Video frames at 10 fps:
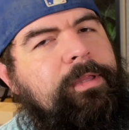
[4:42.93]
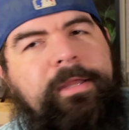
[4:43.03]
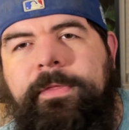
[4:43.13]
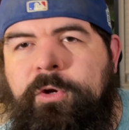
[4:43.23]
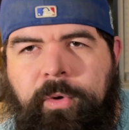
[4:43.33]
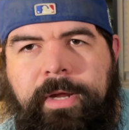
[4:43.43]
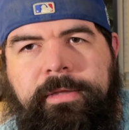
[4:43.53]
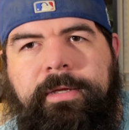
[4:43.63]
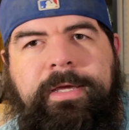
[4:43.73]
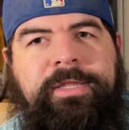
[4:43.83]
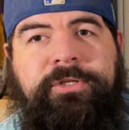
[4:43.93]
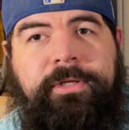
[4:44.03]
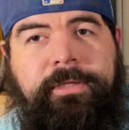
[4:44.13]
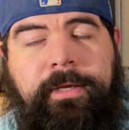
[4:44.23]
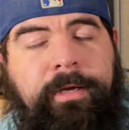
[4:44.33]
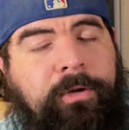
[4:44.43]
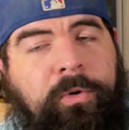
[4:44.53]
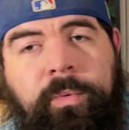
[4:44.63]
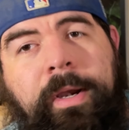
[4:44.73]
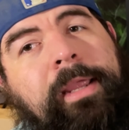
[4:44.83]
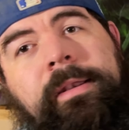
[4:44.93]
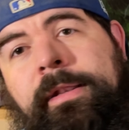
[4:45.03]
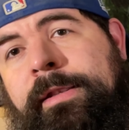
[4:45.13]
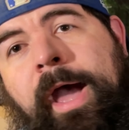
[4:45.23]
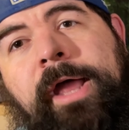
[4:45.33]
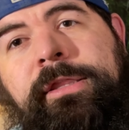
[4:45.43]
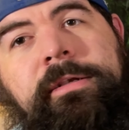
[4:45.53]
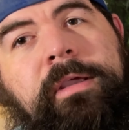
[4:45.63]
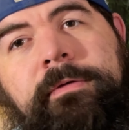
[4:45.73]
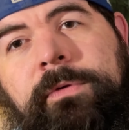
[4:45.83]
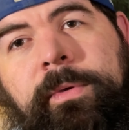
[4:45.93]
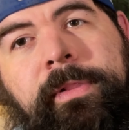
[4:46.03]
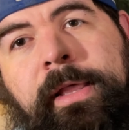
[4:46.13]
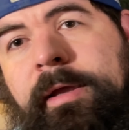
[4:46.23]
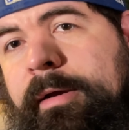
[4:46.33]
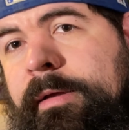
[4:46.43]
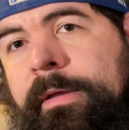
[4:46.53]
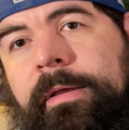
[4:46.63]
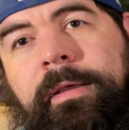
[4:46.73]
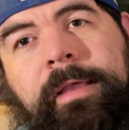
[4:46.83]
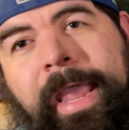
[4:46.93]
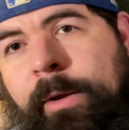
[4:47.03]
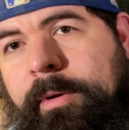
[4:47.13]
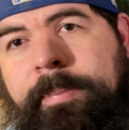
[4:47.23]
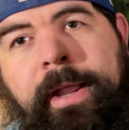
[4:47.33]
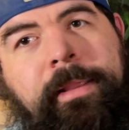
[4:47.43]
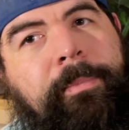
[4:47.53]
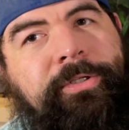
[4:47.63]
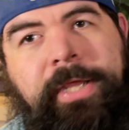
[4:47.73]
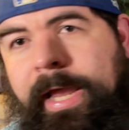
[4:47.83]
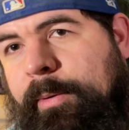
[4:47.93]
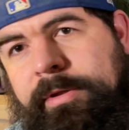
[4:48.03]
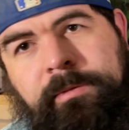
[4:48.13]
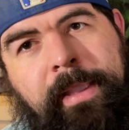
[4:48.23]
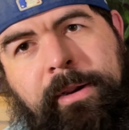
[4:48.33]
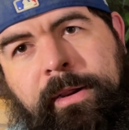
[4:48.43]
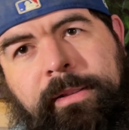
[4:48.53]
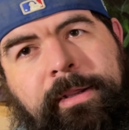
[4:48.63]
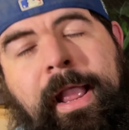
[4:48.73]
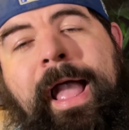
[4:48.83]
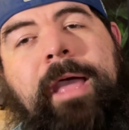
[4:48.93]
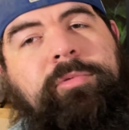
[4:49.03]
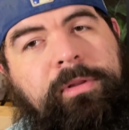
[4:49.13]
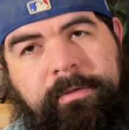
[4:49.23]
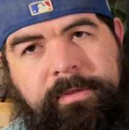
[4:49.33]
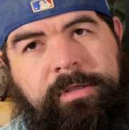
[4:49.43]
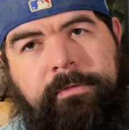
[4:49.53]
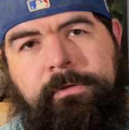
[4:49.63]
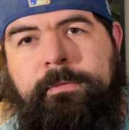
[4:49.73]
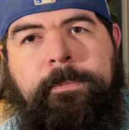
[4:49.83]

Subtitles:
crazy. It's just a great Dodson cover with Leia, A-Wing pilot, a bunch of A-Wings in the background. Like, I absolutely love this cover.